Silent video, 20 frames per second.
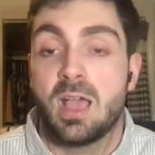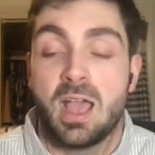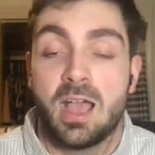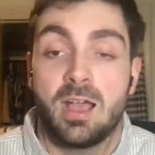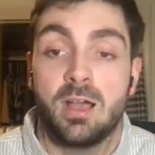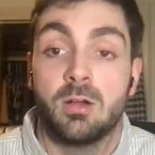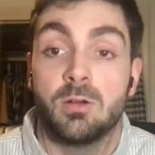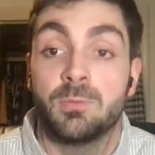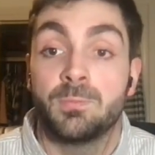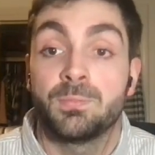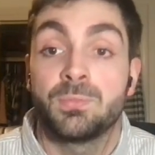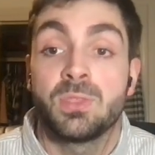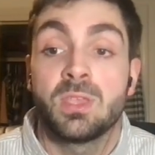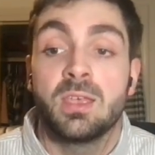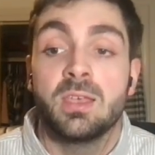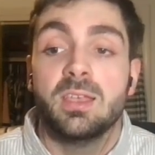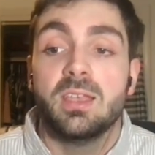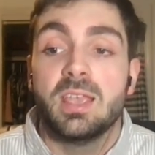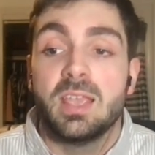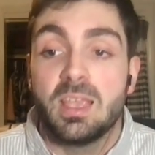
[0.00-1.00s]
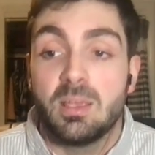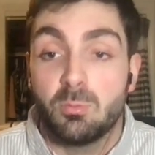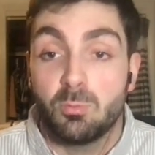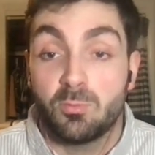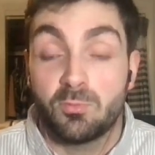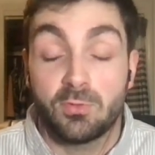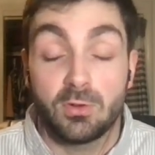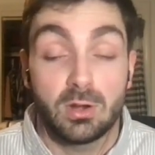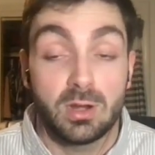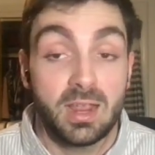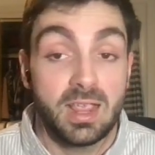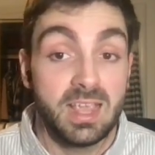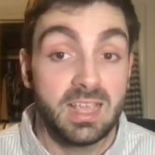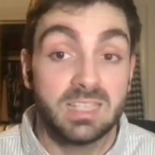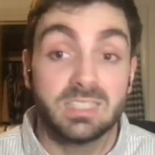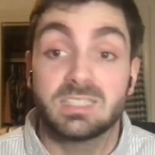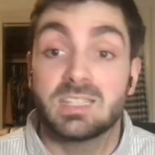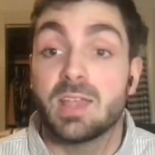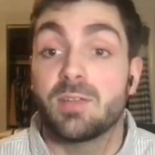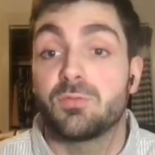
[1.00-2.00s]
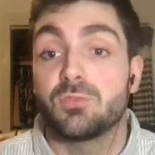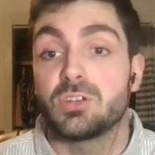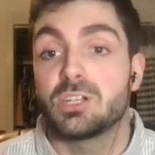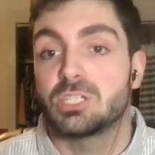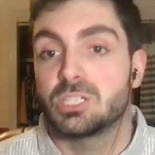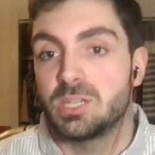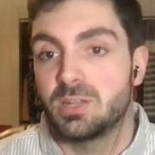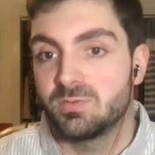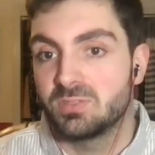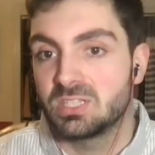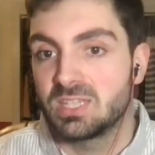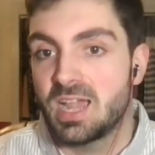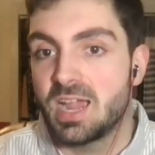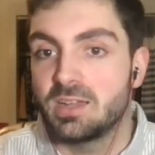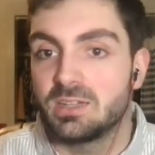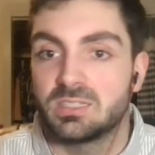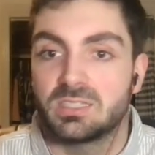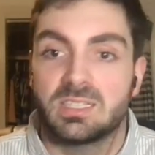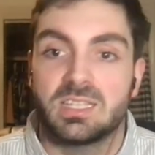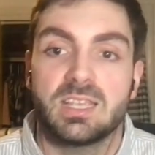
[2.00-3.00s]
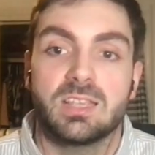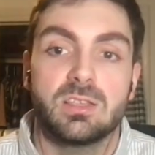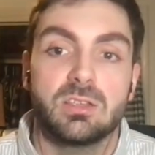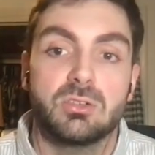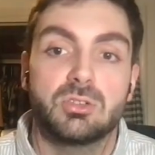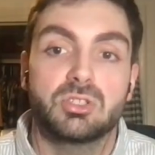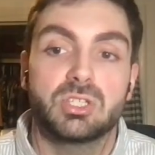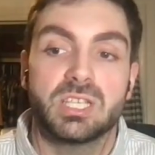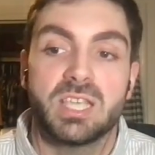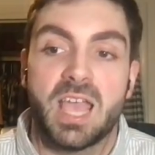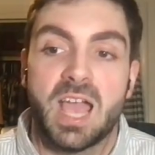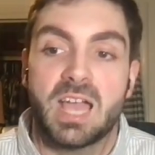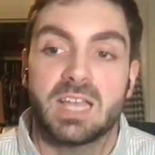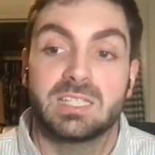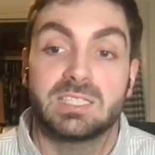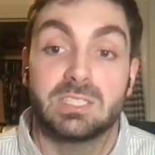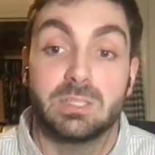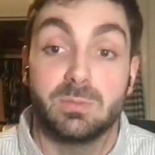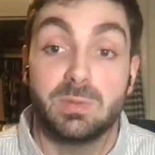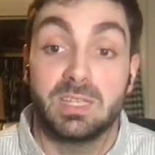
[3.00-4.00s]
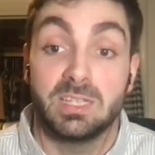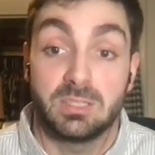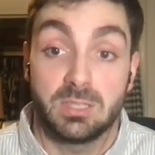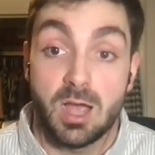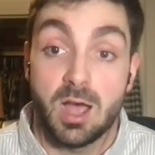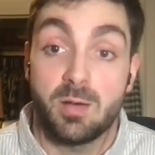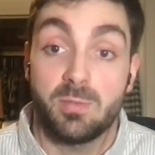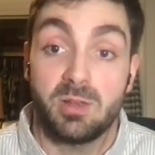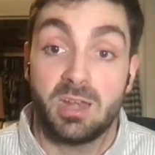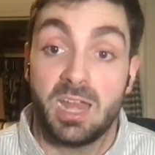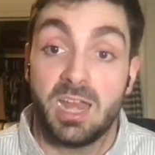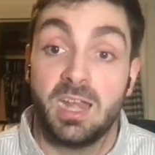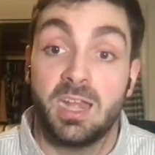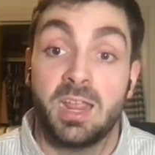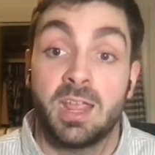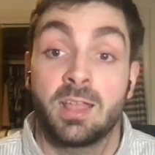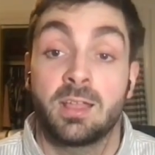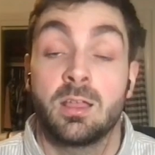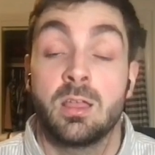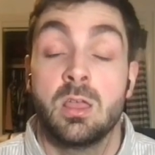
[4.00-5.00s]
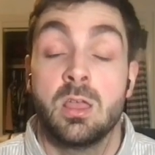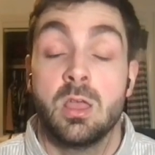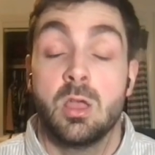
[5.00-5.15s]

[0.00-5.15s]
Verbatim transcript: how, for his definition of a dynasty, it usually has to be dominating